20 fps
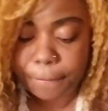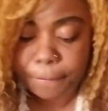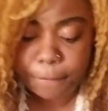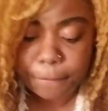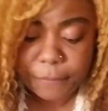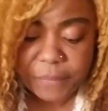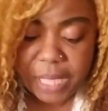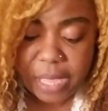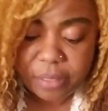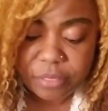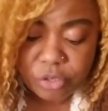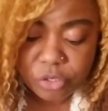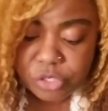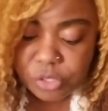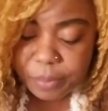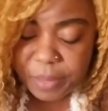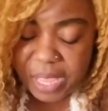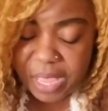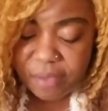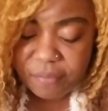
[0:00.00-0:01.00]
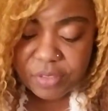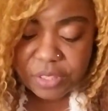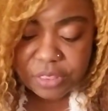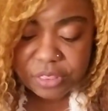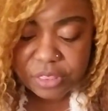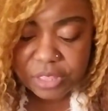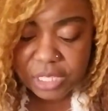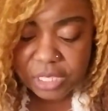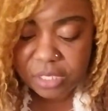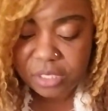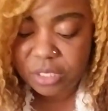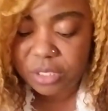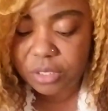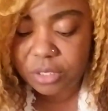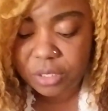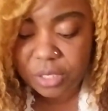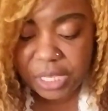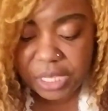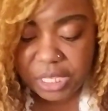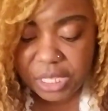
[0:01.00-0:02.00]
Yeah, there's some heavy, thick,
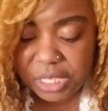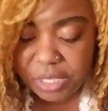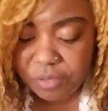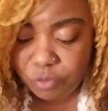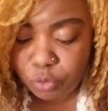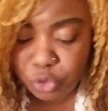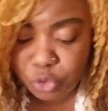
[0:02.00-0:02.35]
evil